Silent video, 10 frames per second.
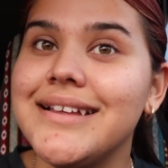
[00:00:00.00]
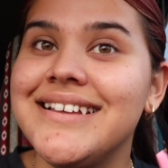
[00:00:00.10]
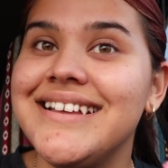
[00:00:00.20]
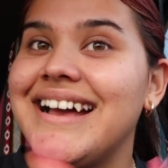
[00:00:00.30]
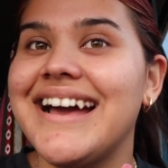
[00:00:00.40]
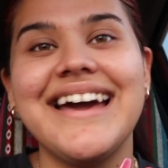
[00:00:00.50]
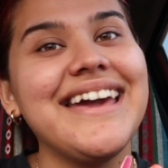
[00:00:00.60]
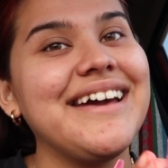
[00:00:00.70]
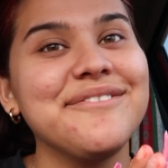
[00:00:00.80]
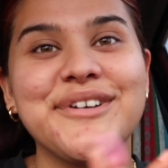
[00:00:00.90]

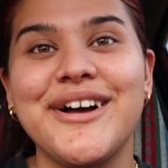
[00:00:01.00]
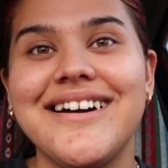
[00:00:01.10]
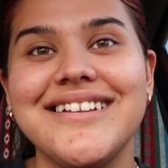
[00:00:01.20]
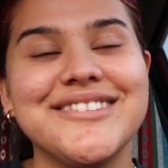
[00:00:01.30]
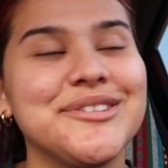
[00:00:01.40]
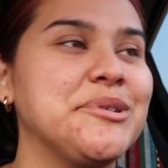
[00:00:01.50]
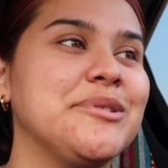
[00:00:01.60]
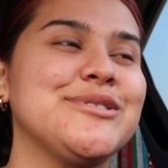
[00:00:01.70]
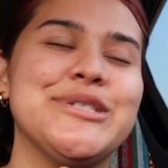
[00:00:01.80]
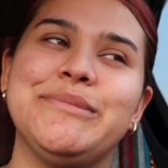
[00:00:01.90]
I have gone
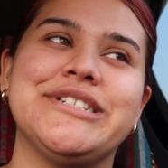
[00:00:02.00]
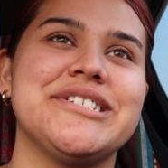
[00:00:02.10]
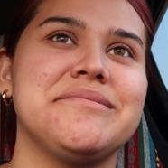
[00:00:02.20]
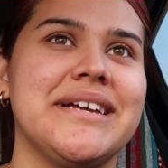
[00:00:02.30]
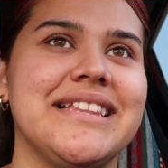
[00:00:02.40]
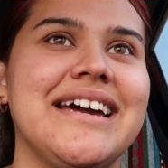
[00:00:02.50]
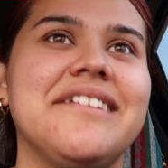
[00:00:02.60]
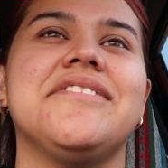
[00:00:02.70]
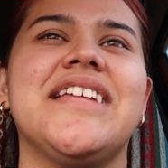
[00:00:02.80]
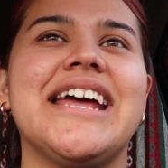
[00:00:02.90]
through so much in my
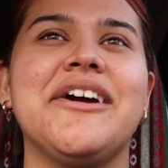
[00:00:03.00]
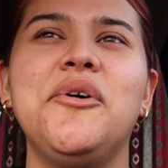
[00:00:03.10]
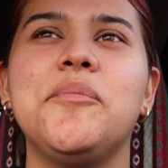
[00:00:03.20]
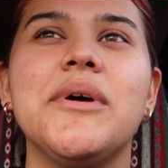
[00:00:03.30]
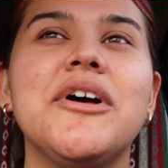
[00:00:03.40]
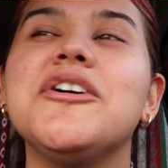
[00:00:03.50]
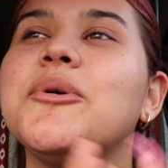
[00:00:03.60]
life that I hope